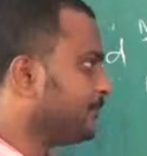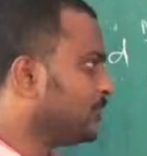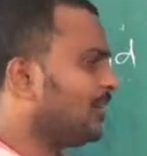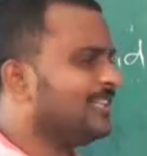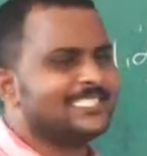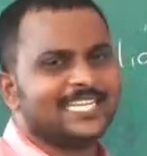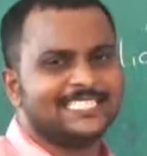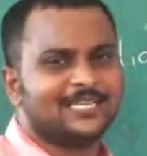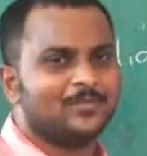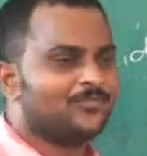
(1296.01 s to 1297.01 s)
So all these
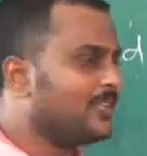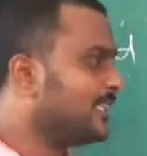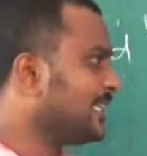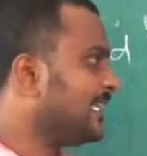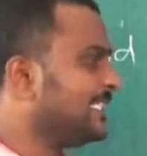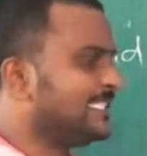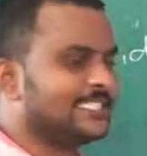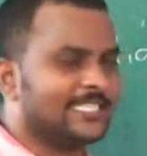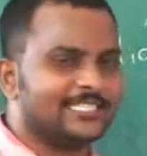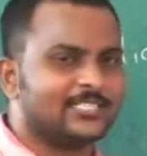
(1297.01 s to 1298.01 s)
are examples for the condensation.